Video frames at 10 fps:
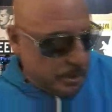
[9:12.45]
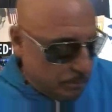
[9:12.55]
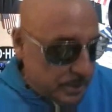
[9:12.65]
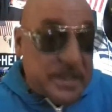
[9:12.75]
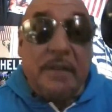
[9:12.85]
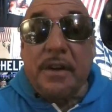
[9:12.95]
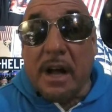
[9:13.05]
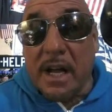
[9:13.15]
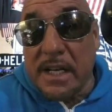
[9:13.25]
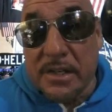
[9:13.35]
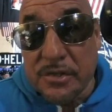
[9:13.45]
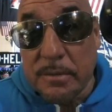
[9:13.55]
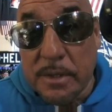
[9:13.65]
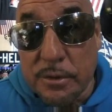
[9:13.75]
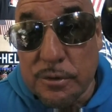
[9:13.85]
we used to have a guy in the gym that
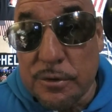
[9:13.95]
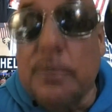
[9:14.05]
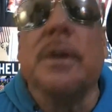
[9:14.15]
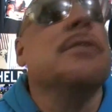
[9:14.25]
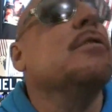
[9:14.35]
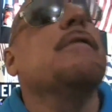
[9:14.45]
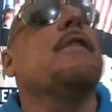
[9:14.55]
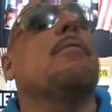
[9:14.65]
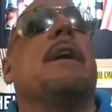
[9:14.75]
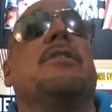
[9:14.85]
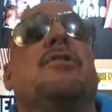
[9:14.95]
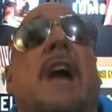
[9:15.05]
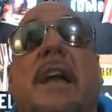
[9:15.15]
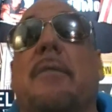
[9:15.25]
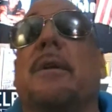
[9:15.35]
used to do this. He used to look for the right
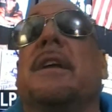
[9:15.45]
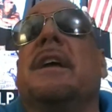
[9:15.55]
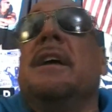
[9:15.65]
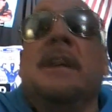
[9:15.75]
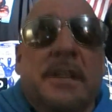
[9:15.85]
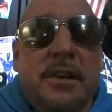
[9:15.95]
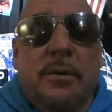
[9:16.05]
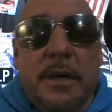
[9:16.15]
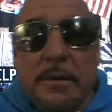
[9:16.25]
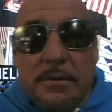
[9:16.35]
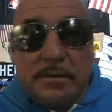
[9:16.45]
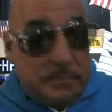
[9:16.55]
shadow when he, you know, when he was,